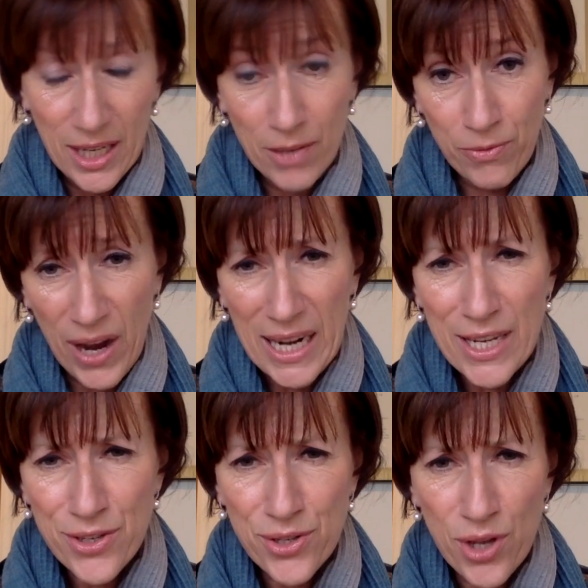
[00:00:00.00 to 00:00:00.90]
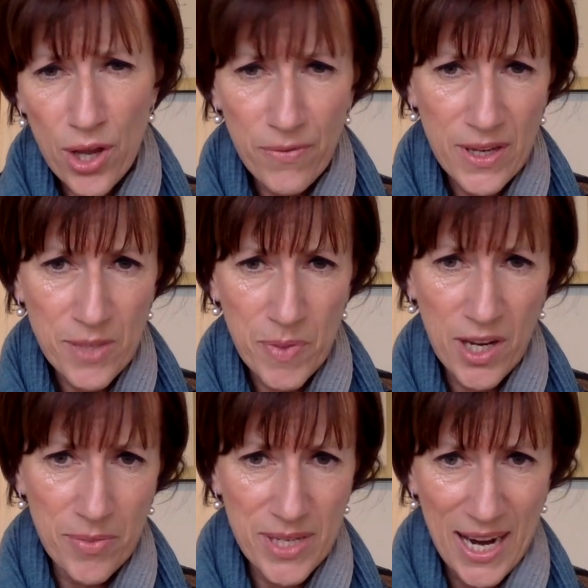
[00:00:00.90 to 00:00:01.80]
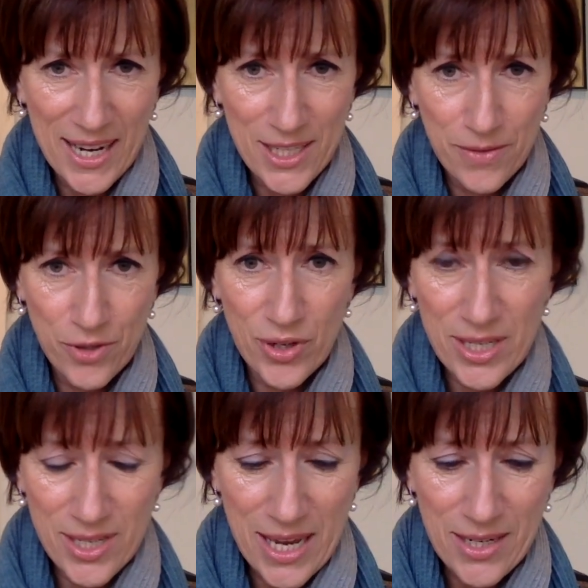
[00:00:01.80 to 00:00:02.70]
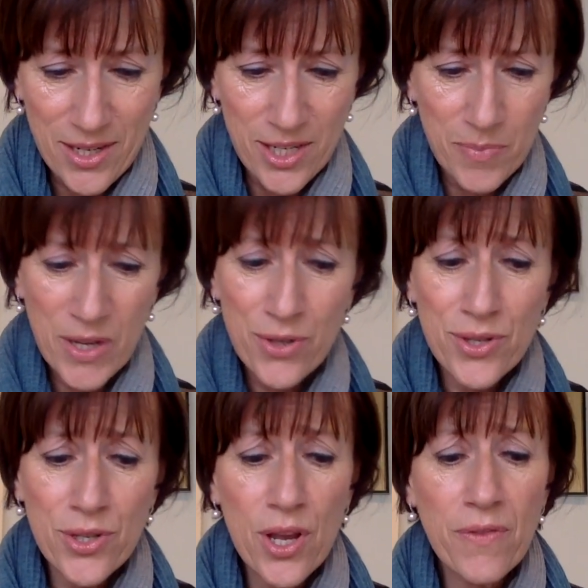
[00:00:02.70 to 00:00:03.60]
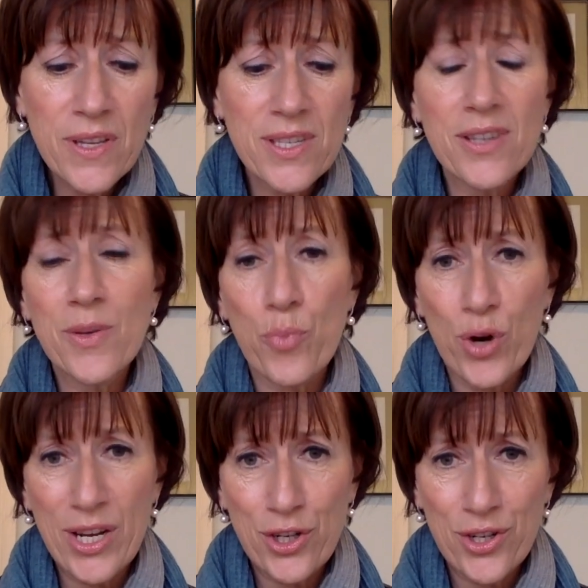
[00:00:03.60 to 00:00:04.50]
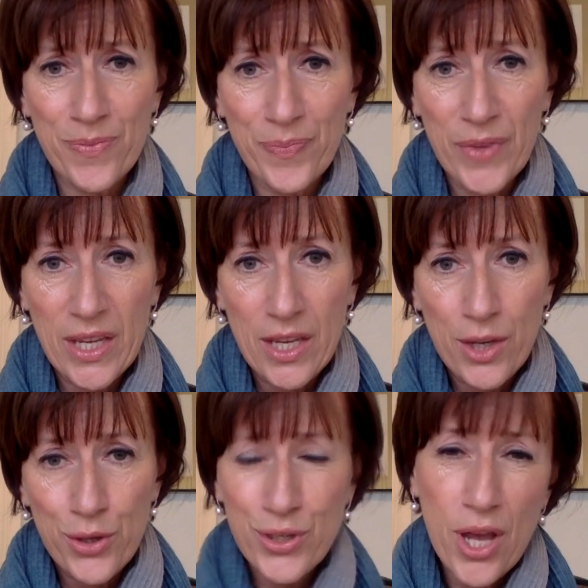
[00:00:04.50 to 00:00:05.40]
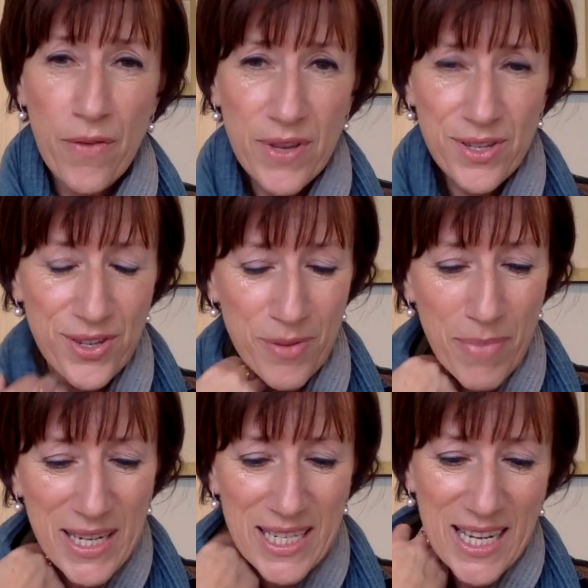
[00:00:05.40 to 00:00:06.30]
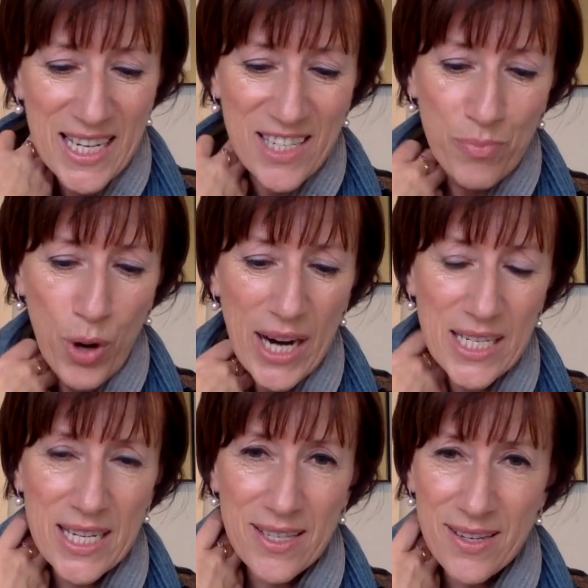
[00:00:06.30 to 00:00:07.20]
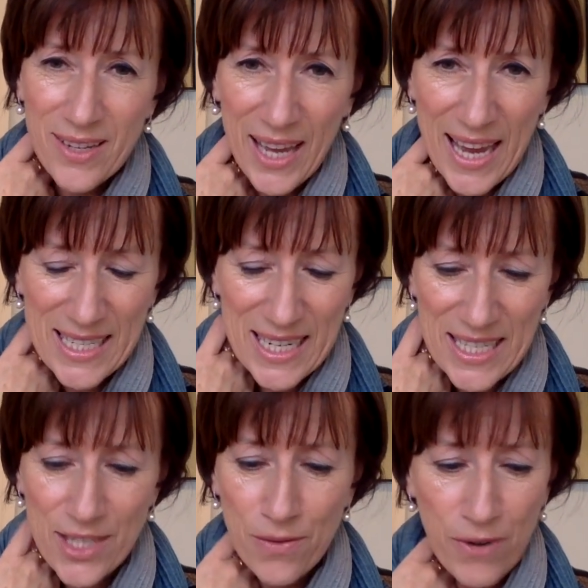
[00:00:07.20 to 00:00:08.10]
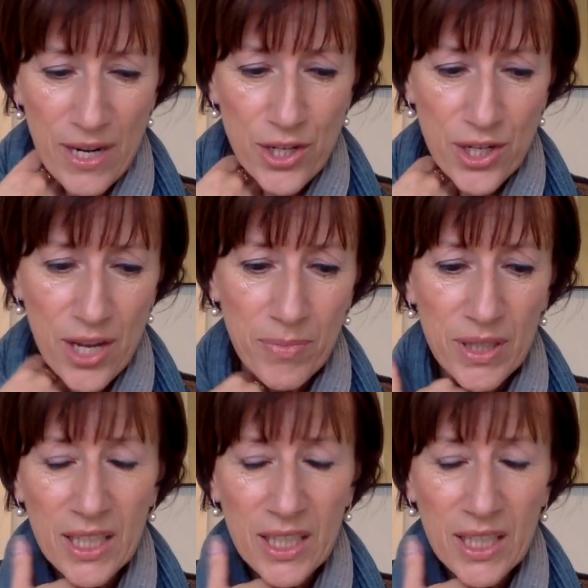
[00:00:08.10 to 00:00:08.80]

And finally, service becomes an act of transcendence, because service is a bridge. Service is a meditative practice. It's a catalyst to friendship.